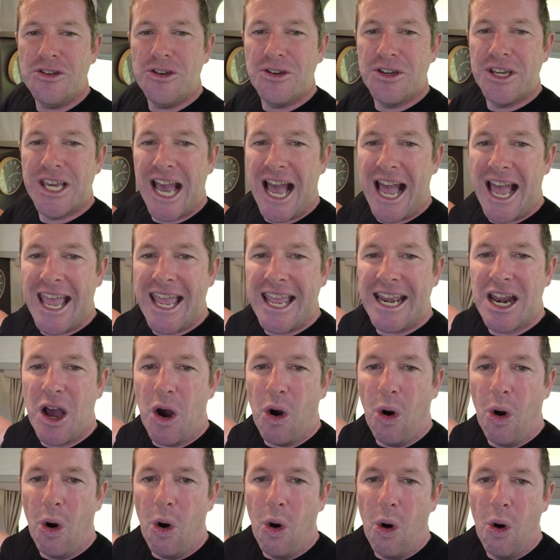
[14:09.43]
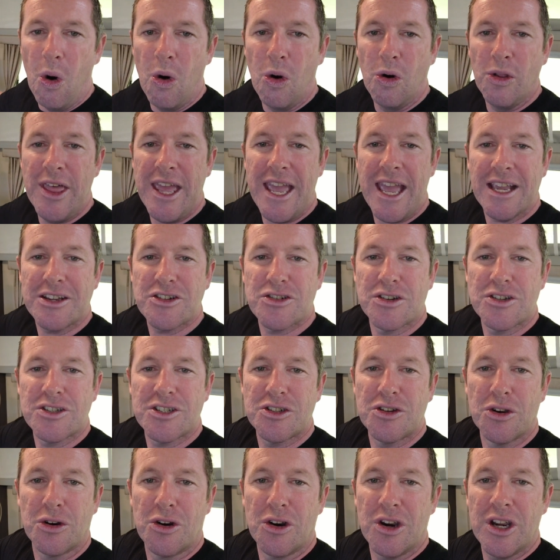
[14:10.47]
You gain all the extra
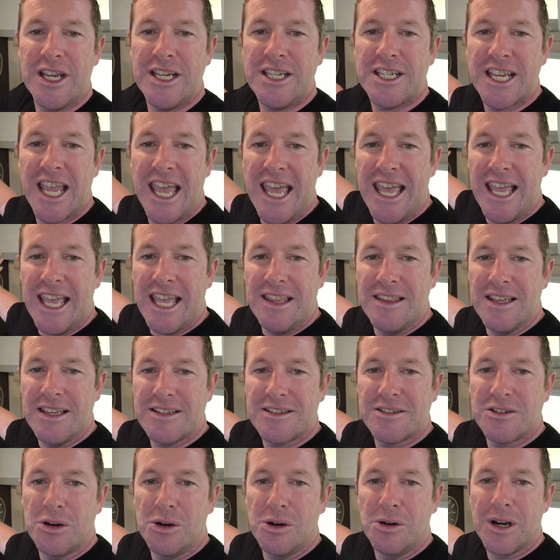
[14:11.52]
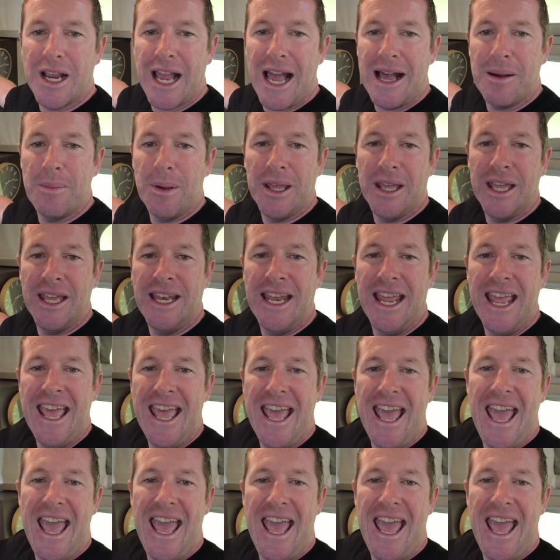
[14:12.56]
storage in this tall cupboard,